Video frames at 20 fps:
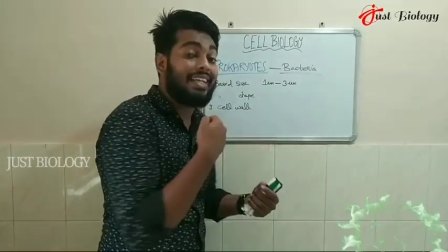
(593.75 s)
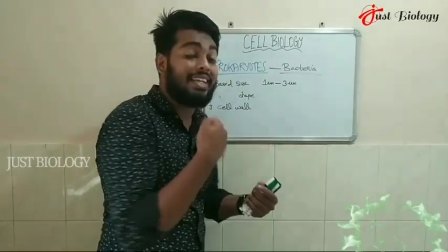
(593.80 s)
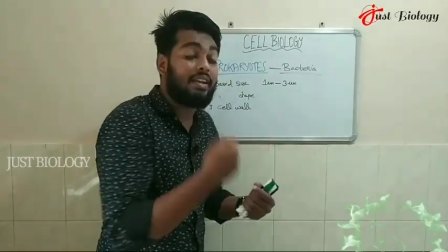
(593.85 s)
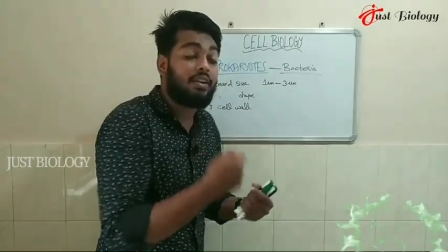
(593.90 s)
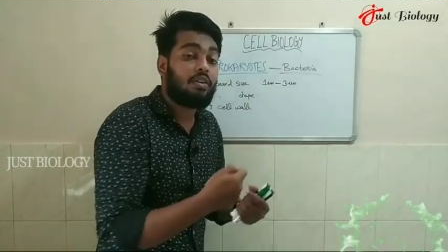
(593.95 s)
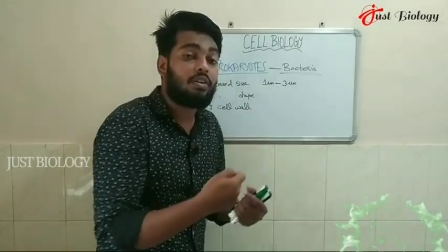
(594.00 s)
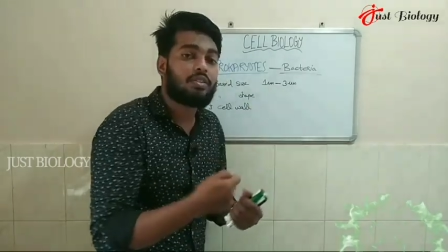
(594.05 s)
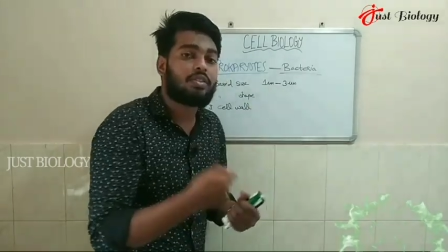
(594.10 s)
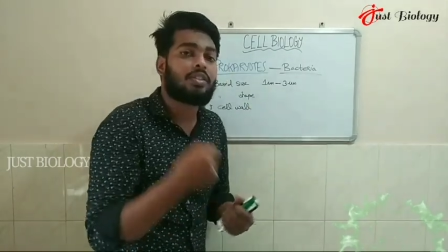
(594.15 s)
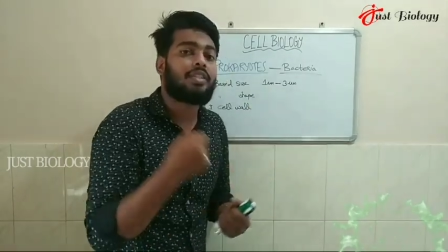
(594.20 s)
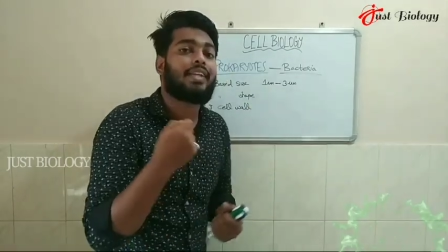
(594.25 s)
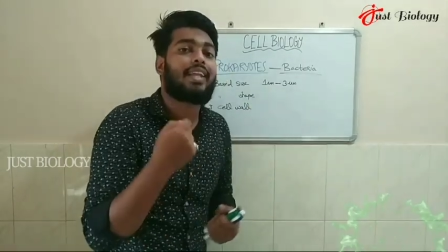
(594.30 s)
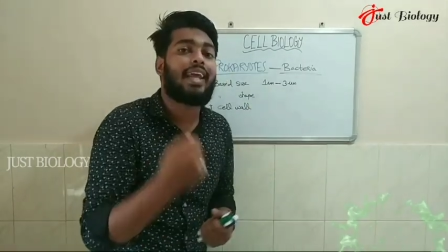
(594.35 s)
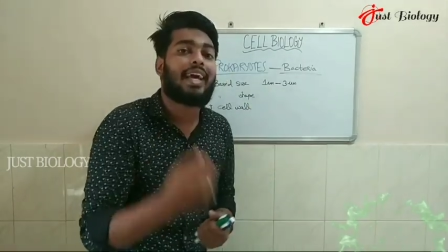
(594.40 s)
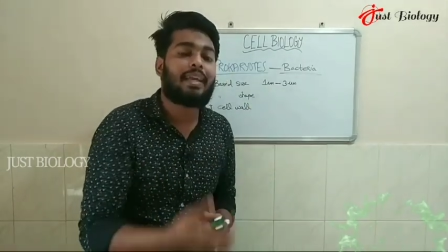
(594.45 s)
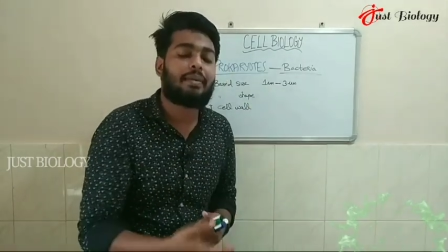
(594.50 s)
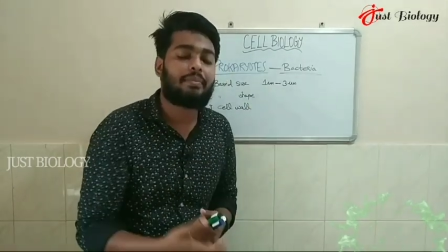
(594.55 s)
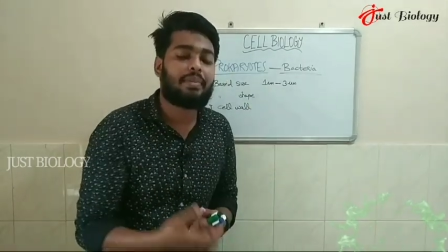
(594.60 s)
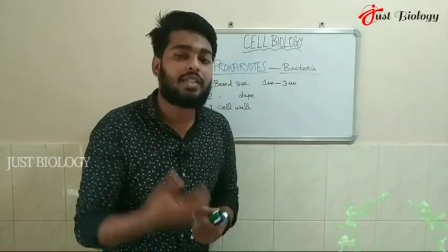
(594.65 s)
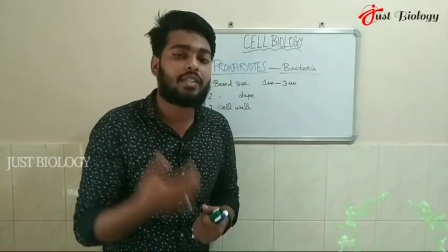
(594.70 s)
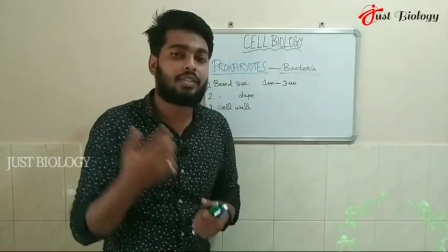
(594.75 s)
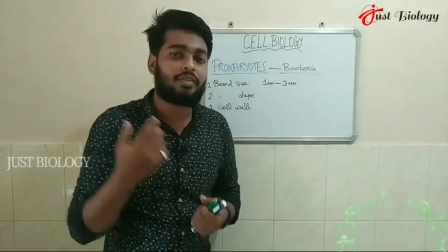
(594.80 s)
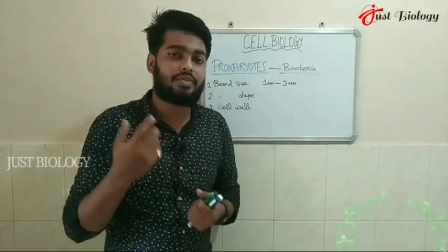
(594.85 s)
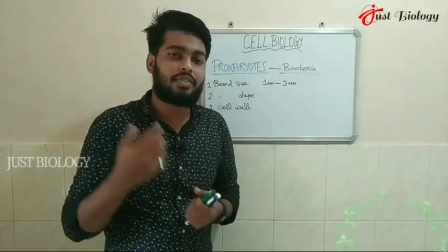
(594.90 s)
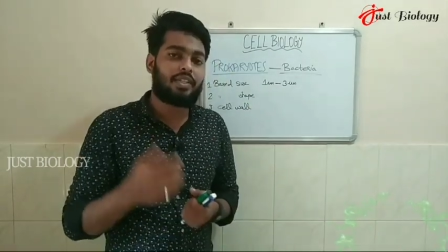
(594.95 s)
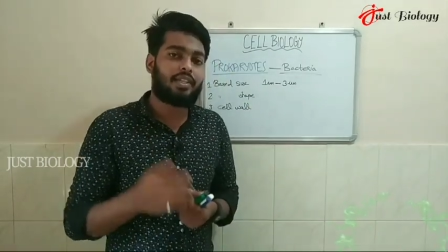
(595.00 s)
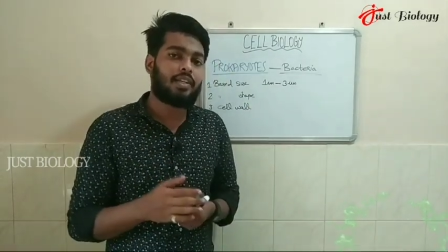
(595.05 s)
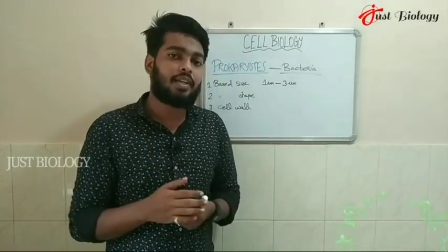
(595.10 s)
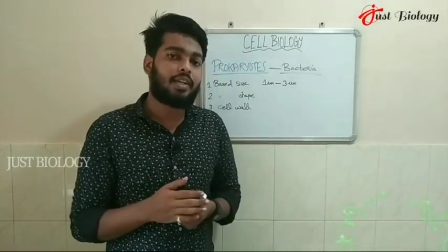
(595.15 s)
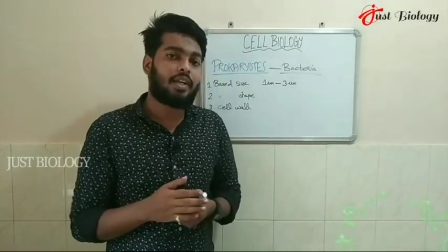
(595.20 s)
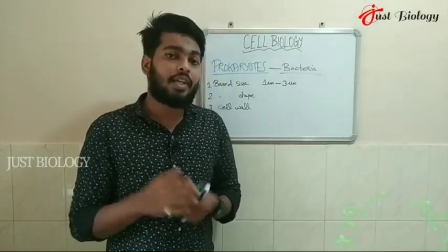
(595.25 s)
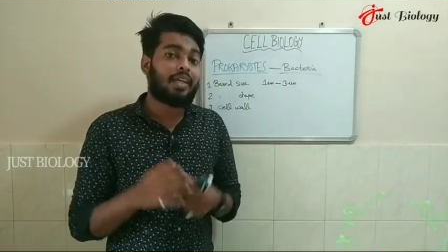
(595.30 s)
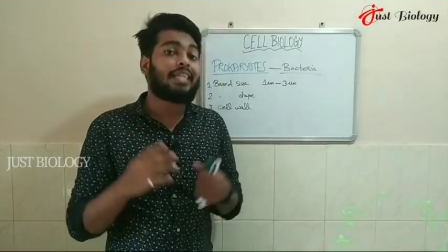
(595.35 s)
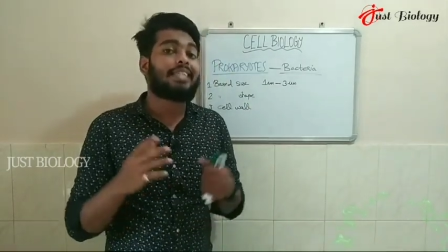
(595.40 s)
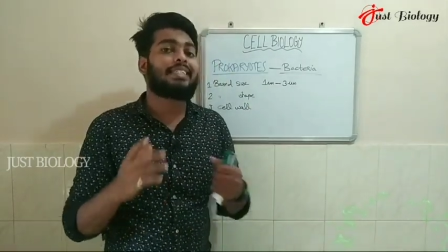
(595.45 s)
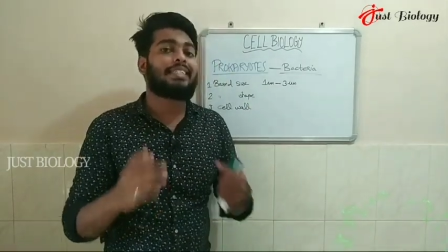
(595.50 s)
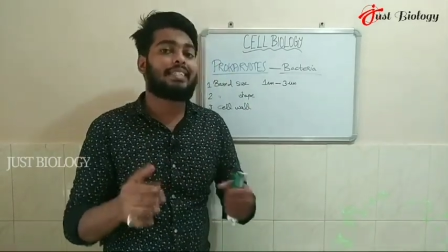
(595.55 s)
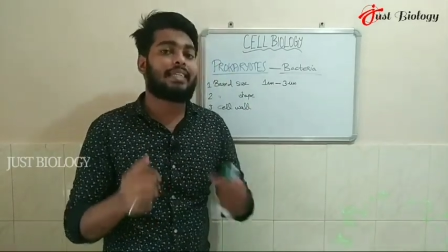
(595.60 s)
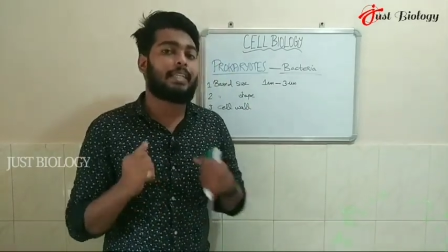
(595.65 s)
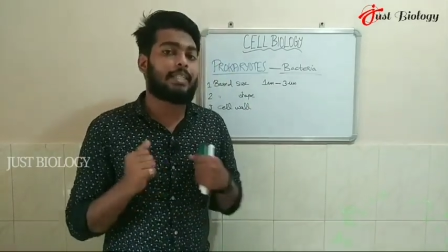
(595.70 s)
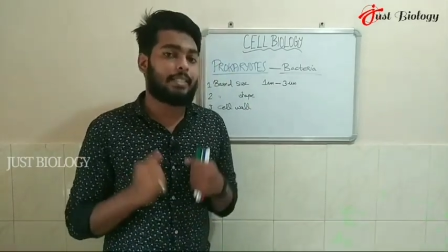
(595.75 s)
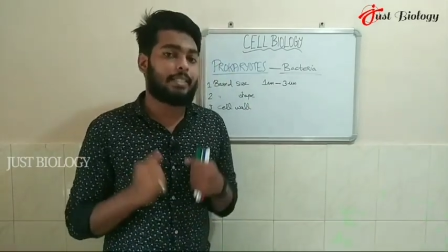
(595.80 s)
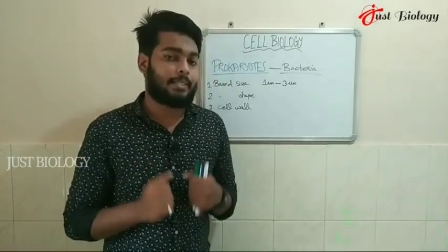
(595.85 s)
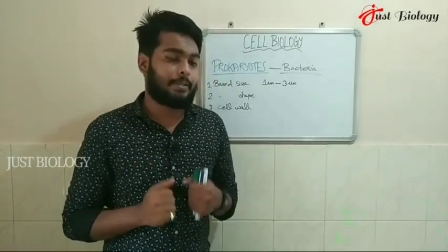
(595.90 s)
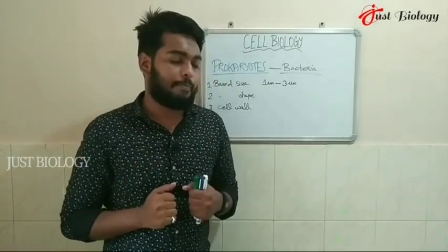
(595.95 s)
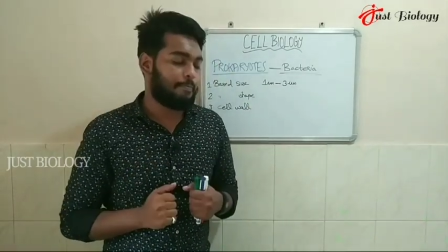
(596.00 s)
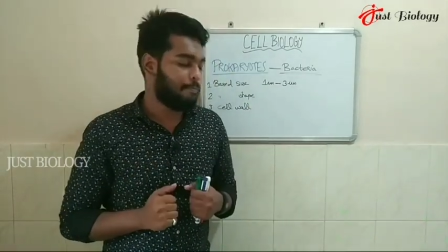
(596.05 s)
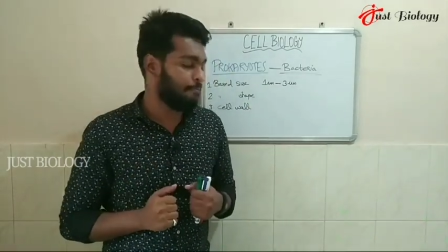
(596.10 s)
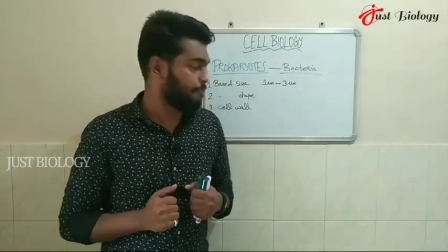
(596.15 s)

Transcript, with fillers: denotes the diameter of the cells.